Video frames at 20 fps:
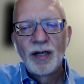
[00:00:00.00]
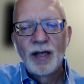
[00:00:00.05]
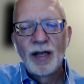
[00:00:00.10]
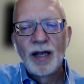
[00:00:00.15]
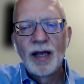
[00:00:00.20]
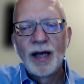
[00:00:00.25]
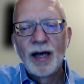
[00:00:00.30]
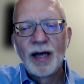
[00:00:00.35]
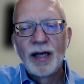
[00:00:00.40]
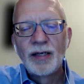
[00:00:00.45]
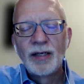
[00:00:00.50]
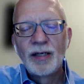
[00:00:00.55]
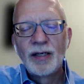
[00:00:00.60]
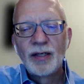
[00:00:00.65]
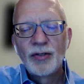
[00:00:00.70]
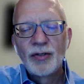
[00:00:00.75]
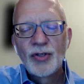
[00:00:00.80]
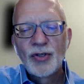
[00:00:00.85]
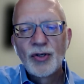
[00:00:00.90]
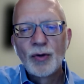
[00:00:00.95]

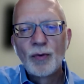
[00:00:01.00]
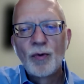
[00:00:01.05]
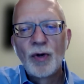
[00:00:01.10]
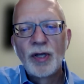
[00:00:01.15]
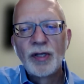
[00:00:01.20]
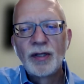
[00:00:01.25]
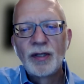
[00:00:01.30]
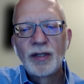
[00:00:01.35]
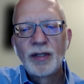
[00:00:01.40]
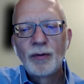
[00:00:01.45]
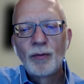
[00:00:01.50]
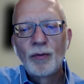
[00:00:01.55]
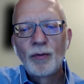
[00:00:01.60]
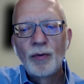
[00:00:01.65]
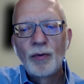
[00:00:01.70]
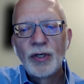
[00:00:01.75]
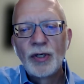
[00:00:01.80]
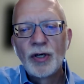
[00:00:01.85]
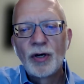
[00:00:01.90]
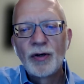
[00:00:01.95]
And so when
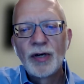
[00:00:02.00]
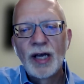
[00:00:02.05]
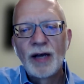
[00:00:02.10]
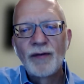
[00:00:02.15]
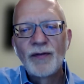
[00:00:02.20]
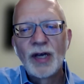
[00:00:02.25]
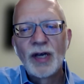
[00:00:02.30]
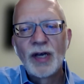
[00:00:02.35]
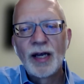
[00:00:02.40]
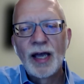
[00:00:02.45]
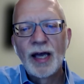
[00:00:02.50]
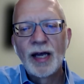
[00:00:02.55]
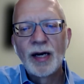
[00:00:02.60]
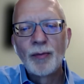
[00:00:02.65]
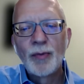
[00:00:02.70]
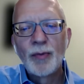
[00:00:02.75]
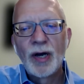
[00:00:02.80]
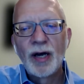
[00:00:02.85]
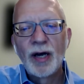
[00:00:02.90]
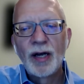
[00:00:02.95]
we don't have that
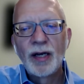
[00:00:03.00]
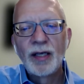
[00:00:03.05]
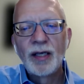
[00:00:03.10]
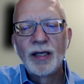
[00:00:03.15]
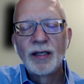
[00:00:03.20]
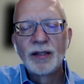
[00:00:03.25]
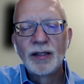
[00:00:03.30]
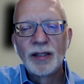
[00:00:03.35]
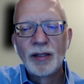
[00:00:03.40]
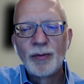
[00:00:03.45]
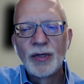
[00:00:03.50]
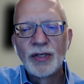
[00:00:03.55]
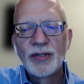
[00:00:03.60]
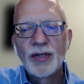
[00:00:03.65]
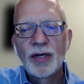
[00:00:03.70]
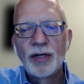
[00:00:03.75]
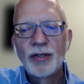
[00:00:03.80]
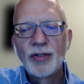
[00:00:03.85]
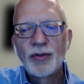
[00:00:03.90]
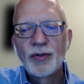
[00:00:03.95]
antibody, it
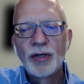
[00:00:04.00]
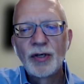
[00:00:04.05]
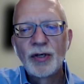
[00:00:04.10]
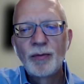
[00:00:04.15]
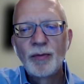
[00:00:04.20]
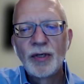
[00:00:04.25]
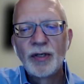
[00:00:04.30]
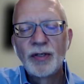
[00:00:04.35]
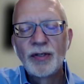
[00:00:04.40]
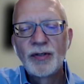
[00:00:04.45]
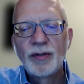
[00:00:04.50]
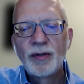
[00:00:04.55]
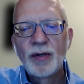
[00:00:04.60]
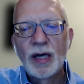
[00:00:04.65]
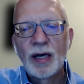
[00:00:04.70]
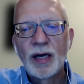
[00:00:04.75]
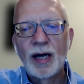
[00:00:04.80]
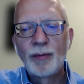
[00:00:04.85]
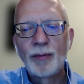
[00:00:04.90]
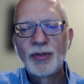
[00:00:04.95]
limits our treatment
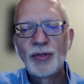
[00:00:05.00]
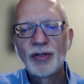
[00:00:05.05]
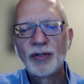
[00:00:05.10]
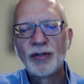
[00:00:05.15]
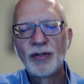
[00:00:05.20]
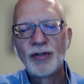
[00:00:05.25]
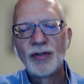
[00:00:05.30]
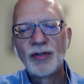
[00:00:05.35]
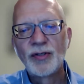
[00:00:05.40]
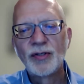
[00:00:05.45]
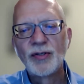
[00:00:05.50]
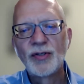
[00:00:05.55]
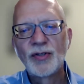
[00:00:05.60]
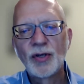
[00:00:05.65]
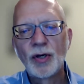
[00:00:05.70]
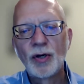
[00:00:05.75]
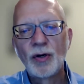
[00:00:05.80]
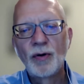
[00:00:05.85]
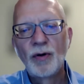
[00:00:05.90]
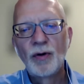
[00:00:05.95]
options. And
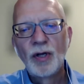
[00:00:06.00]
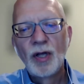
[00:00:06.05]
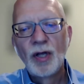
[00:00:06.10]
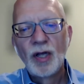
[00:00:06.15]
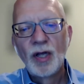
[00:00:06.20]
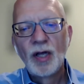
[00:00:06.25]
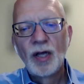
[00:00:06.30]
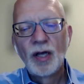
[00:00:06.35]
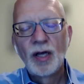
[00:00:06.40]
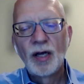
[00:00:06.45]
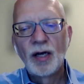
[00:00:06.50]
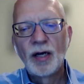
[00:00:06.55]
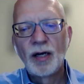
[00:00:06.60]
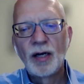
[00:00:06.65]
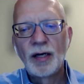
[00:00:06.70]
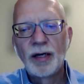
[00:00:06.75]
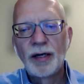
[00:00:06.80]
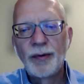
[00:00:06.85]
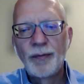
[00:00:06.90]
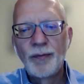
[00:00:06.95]
so
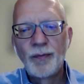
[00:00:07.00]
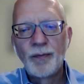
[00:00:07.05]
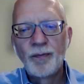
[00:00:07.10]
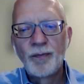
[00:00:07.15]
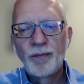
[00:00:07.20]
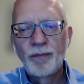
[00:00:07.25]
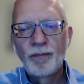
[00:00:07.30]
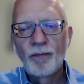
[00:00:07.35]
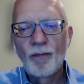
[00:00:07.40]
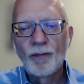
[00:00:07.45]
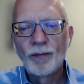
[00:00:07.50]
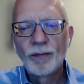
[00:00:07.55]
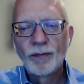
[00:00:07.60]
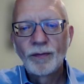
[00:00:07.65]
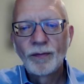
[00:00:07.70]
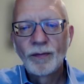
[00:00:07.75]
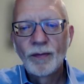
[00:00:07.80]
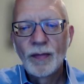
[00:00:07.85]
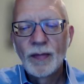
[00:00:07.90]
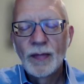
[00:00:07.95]
um,
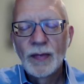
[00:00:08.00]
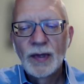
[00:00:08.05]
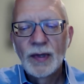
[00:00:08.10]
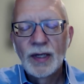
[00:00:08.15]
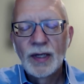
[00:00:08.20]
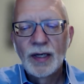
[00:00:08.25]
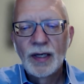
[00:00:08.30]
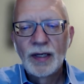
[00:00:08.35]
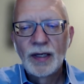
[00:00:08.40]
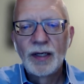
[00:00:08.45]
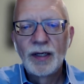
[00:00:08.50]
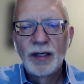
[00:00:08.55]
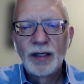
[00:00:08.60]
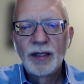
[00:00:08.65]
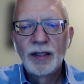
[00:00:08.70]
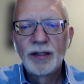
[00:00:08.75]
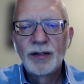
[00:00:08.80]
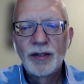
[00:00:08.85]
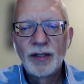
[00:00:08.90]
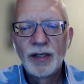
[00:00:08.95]

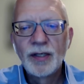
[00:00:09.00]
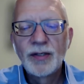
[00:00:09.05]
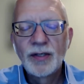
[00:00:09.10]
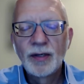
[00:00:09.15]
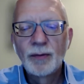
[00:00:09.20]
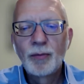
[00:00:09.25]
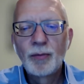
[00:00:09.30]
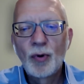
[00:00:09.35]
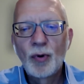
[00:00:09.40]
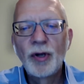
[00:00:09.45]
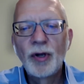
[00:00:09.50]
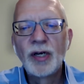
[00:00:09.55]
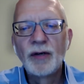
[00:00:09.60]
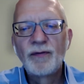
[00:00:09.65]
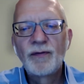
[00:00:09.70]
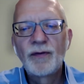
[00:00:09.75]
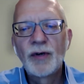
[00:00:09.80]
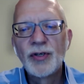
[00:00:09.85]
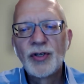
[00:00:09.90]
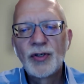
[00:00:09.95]
it's a point
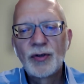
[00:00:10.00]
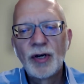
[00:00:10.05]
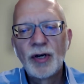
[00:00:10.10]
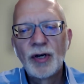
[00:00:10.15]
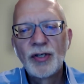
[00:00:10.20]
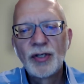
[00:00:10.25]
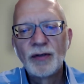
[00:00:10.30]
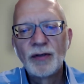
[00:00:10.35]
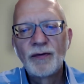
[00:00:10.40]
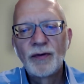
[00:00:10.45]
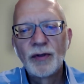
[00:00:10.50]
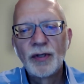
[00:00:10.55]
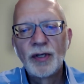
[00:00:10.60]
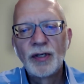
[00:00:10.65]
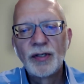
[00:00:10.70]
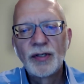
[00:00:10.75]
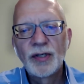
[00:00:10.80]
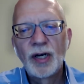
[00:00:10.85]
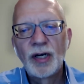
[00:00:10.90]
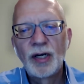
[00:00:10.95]
of frustration for
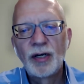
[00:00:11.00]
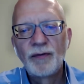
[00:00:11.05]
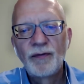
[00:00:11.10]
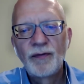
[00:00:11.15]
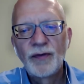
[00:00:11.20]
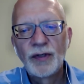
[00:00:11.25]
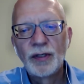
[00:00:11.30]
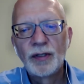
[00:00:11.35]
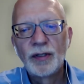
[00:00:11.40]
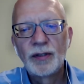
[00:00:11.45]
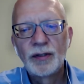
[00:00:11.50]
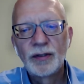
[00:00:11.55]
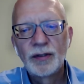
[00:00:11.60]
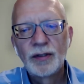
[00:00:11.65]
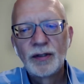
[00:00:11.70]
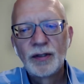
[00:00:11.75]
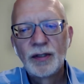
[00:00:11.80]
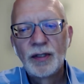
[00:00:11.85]
the entire field.